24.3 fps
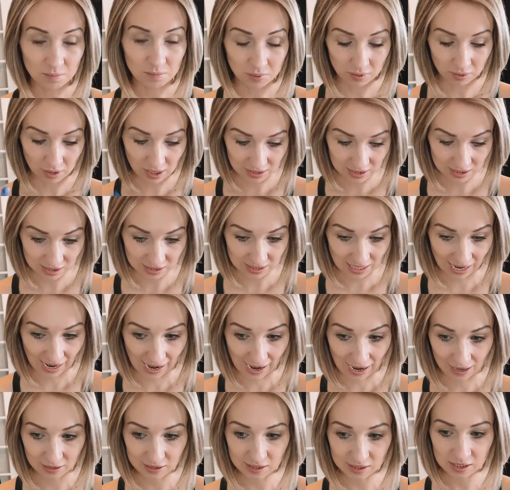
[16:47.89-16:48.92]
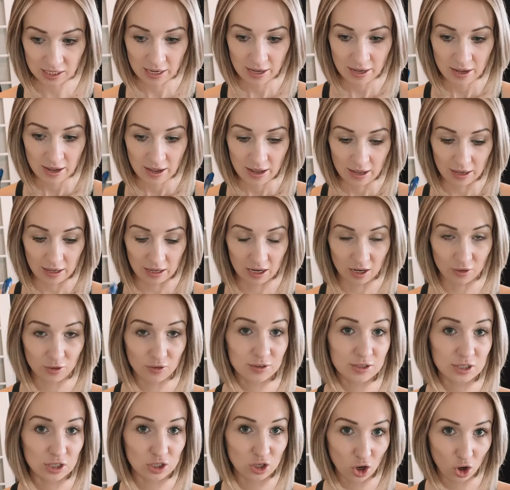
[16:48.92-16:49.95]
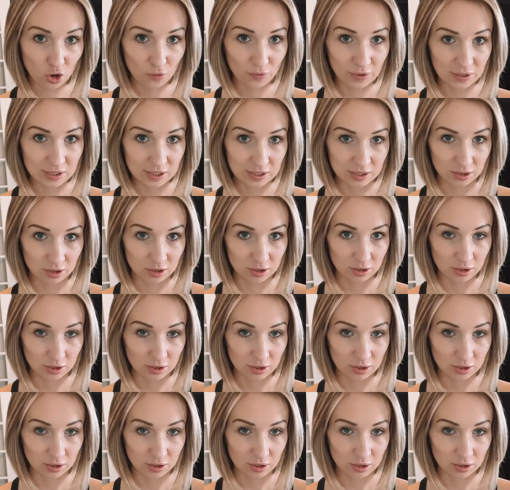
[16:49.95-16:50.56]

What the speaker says: plus tax, and there's a COVID